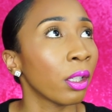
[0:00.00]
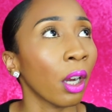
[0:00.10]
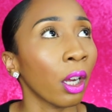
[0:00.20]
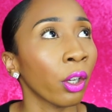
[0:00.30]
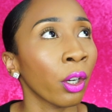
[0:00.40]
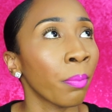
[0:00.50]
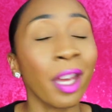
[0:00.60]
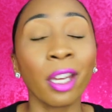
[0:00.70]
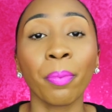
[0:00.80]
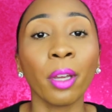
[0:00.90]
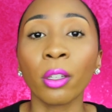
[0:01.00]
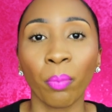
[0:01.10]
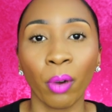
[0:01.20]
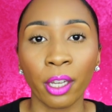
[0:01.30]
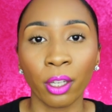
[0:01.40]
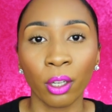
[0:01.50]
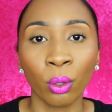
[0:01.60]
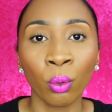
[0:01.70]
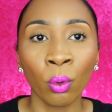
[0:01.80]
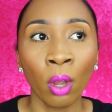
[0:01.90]
dollar makeup
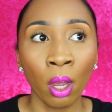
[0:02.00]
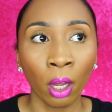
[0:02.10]
enterprises who